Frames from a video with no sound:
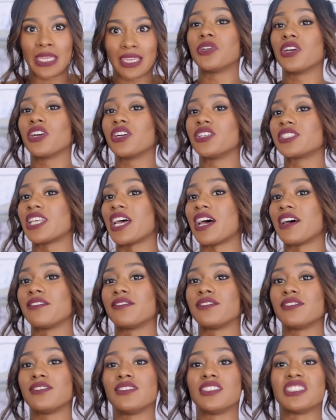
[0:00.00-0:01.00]
You girls
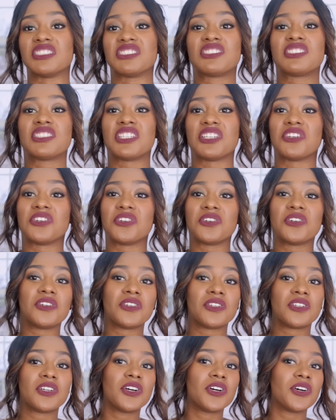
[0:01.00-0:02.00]
have the
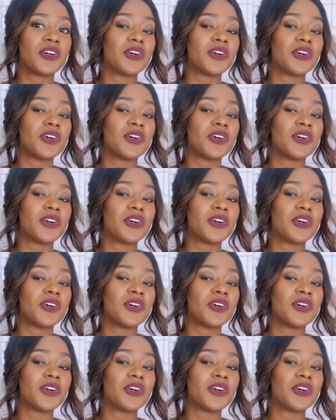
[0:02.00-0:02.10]
skill,